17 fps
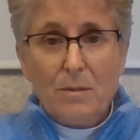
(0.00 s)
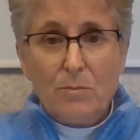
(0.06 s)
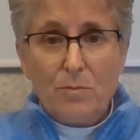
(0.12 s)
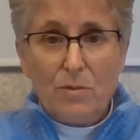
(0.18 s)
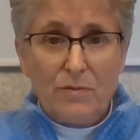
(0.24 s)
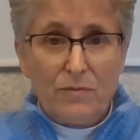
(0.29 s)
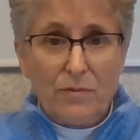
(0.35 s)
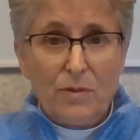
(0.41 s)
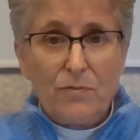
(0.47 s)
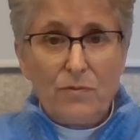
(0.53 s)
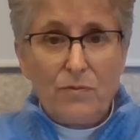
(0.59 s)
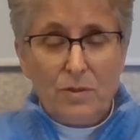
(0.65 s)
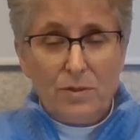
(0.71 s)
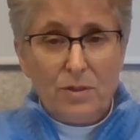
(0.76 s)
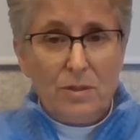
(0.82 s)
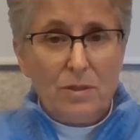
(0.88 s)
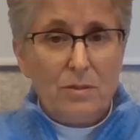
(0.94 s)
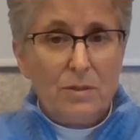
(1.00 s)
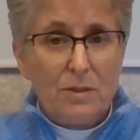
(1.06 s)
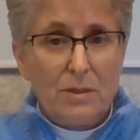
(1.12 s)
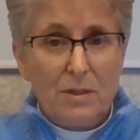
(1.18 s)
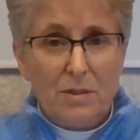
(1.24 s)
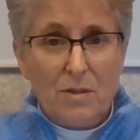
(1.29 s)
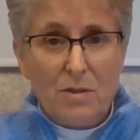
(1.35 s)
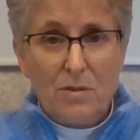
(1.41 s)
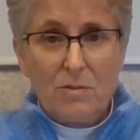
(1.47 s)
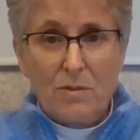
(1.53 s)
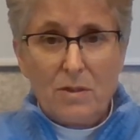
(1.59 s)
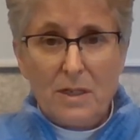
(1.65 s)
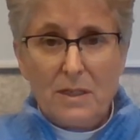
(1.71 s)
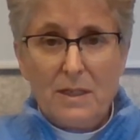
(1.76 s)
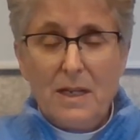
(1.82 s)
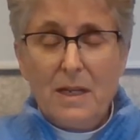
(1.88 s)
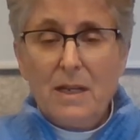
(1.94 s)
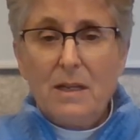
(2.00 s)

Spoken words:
more fruitful to you in the long run